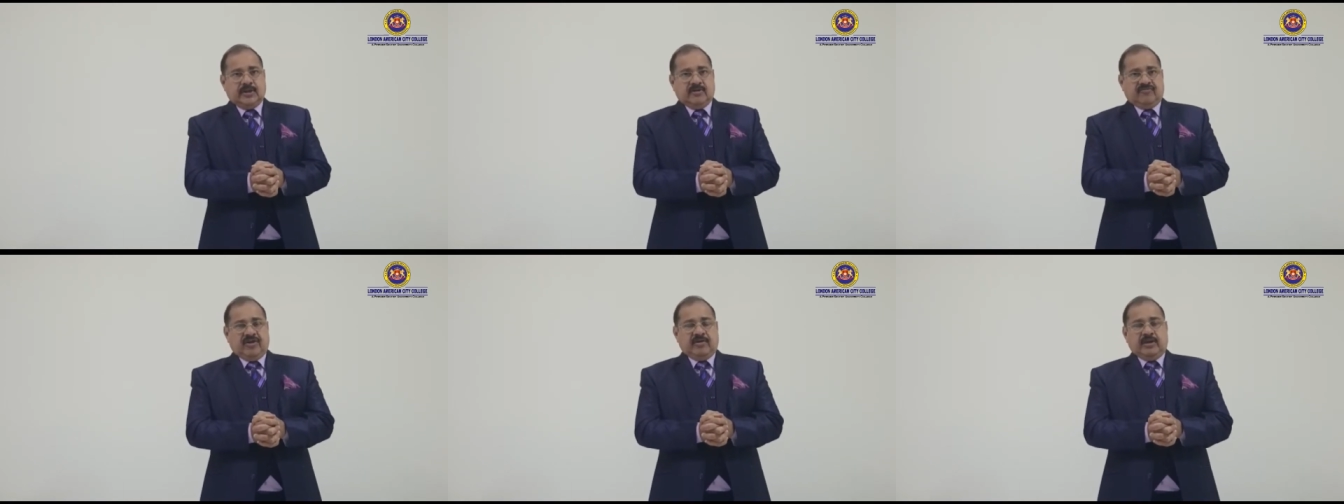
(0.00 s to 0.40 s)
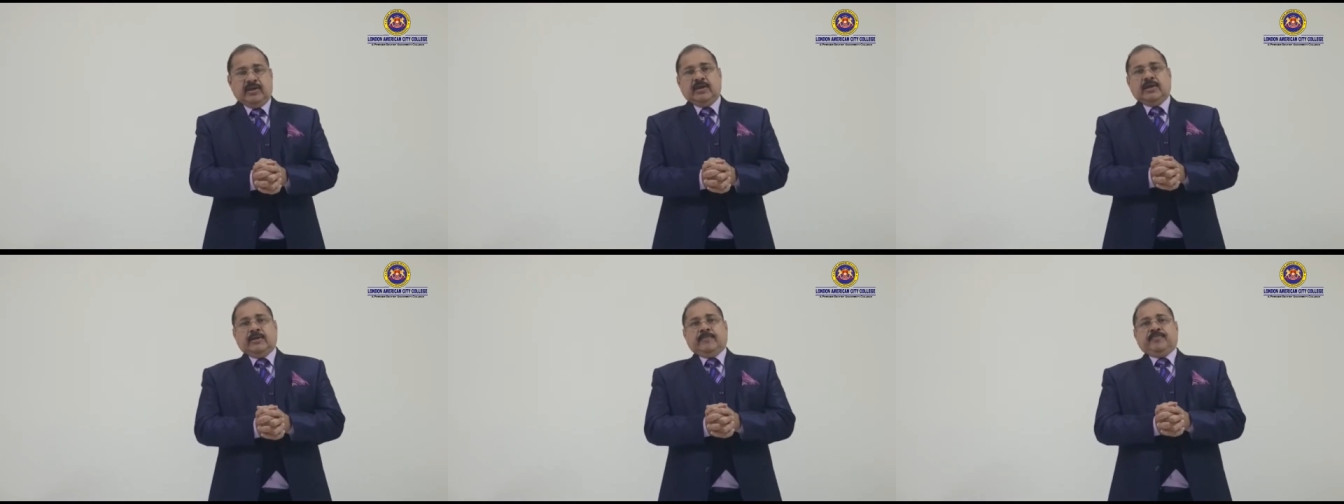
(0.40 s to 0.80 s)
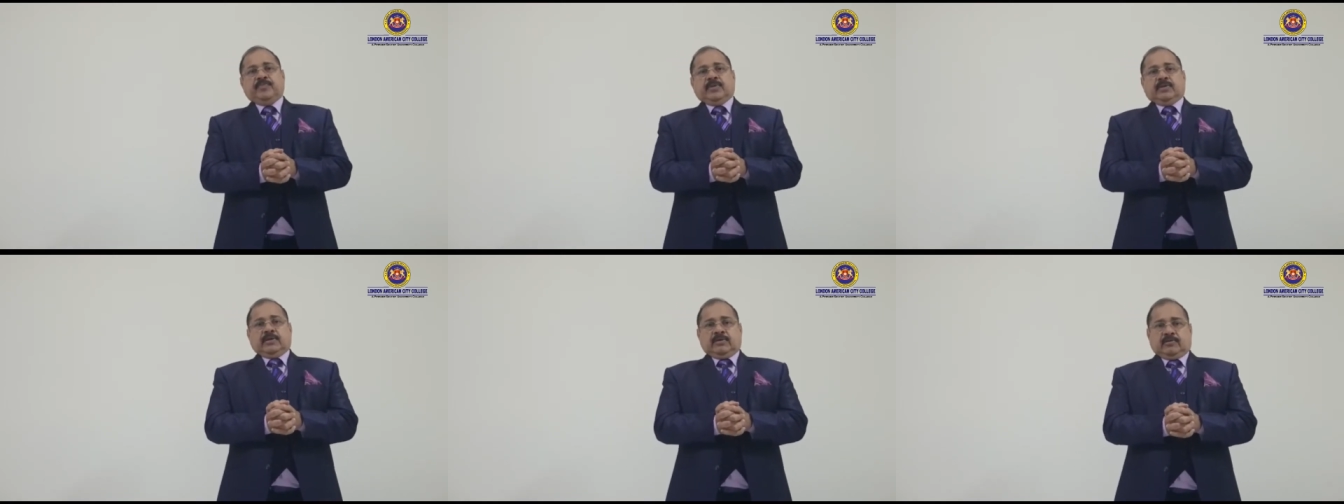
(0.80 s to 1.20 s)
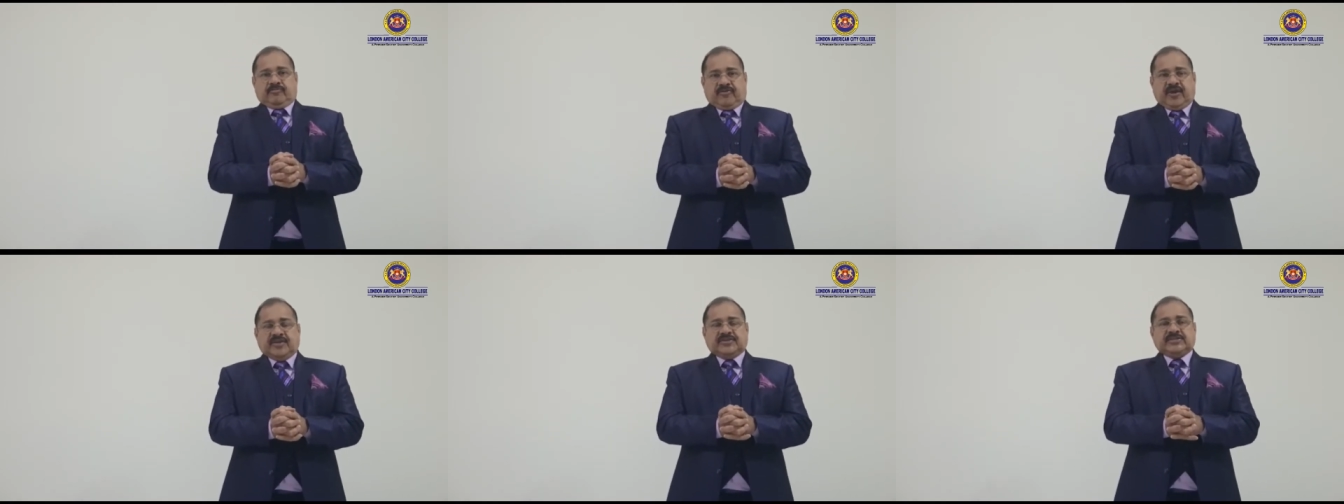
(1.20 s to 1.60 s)
We
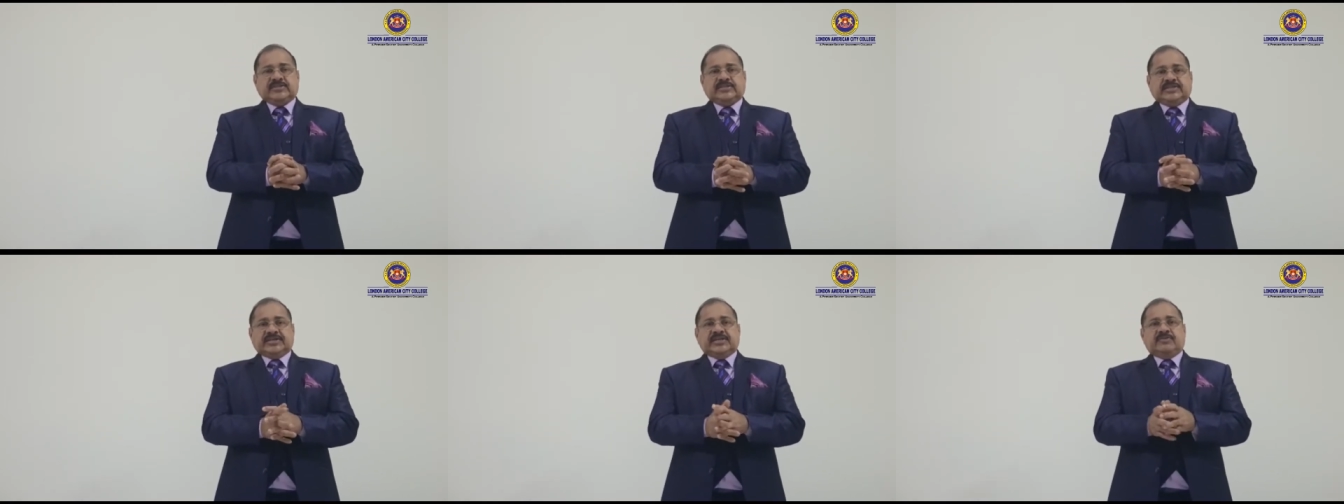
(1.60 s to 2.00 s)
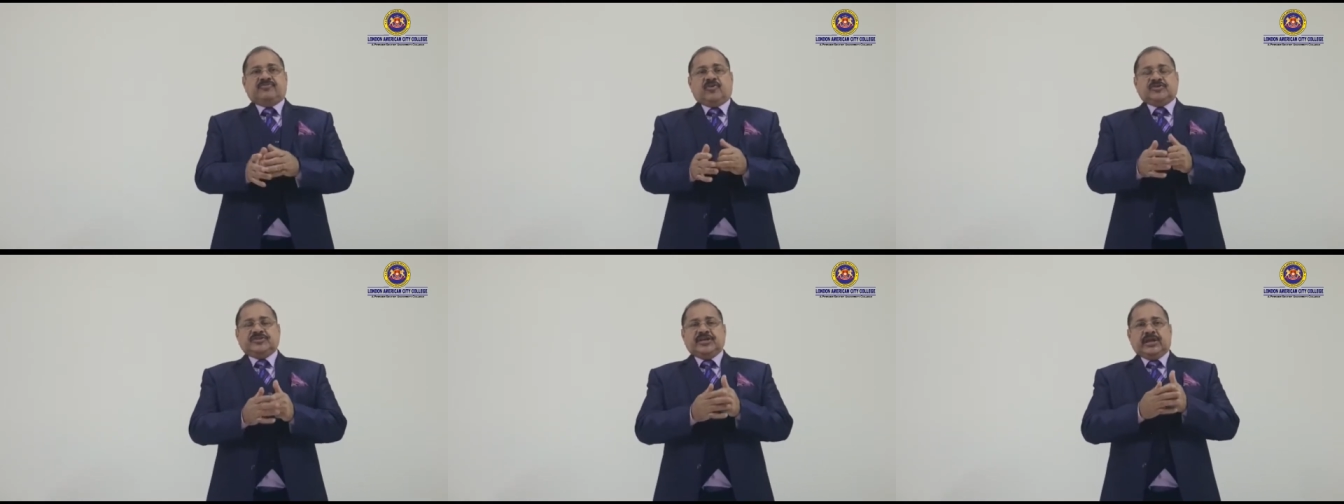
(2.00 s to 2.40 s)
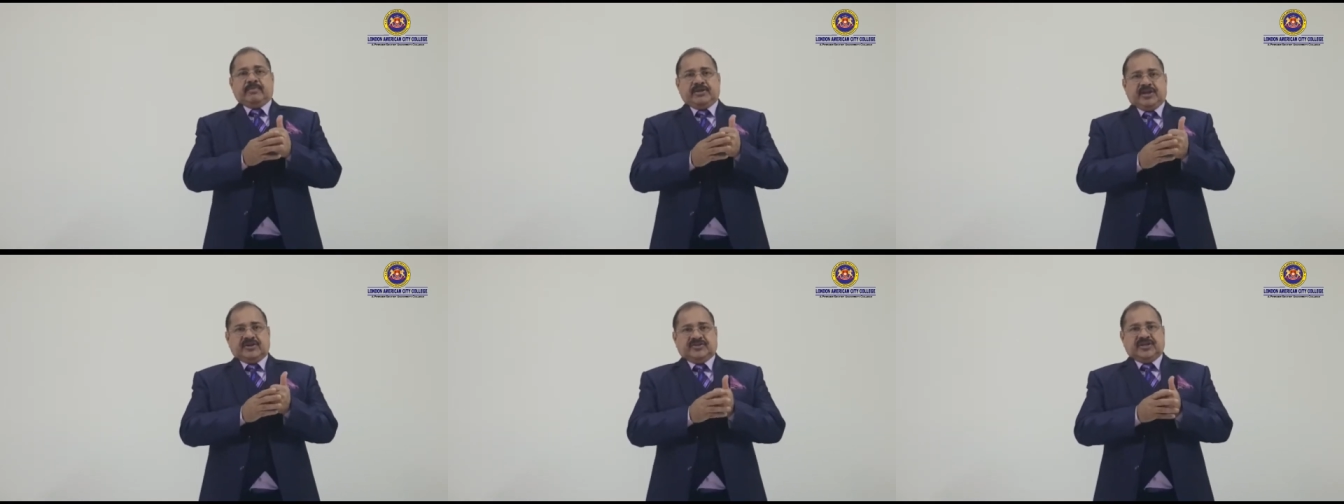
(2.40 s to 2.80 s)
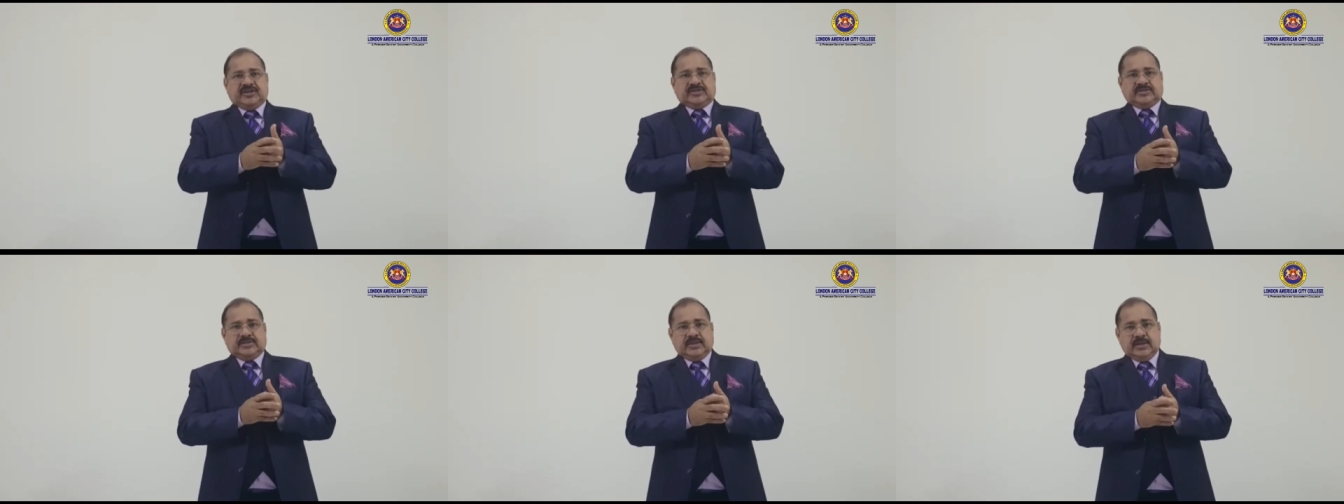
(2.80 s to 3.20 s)
face certain foreseen
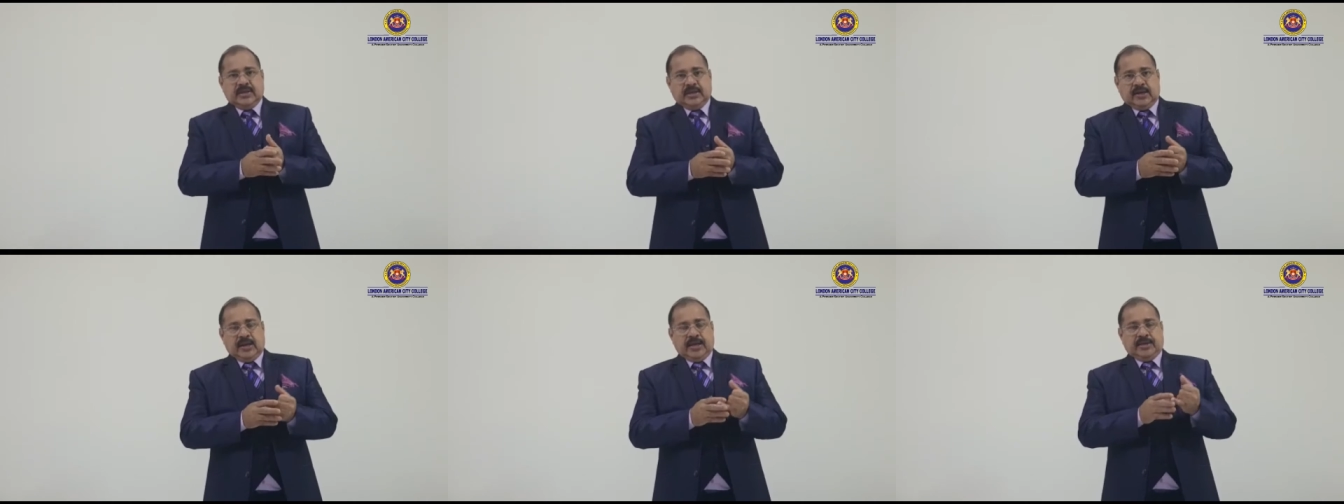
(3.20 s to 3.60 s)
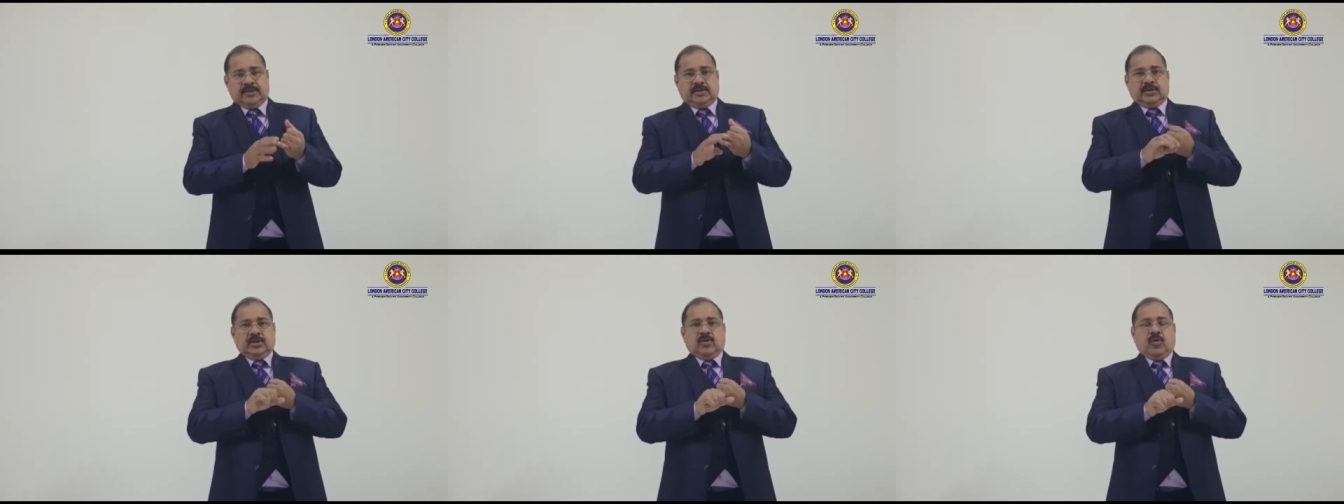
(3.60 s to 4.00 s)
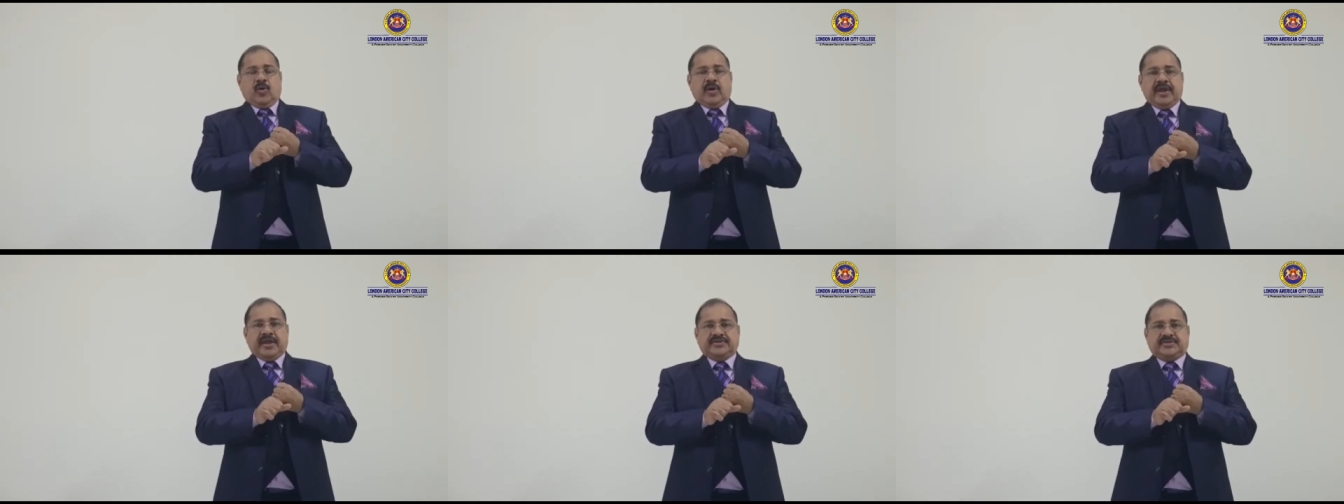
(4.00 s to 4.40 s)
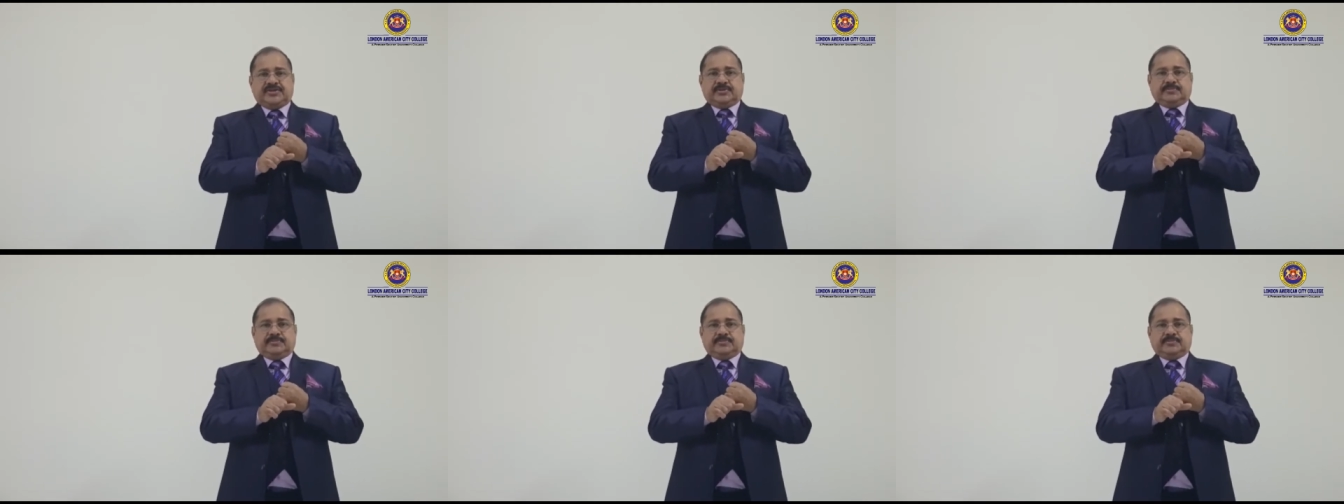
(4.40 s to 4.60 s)
emergencies like old age,